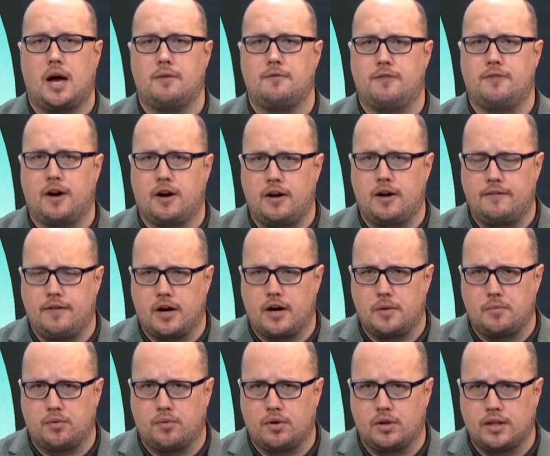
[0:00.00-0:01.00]
very,
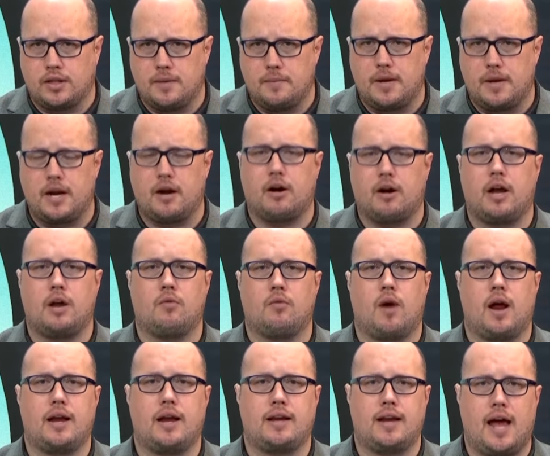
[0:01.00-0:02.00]
very preliminary
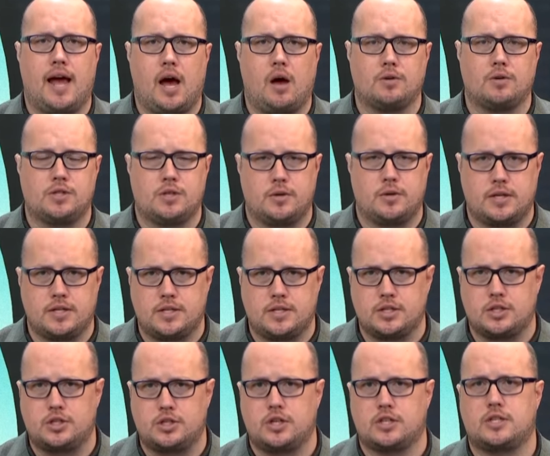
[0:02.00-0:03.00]
right now. So this
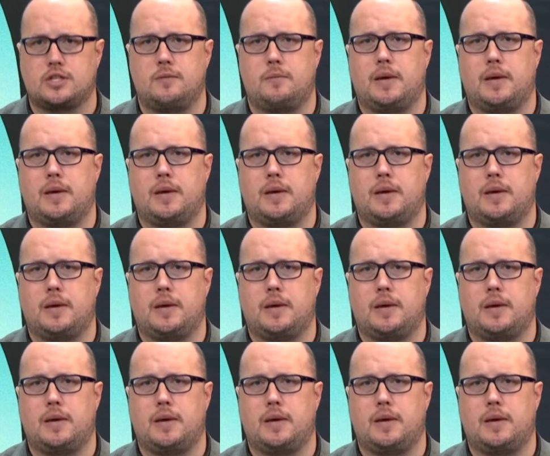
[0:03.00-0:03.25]
is just the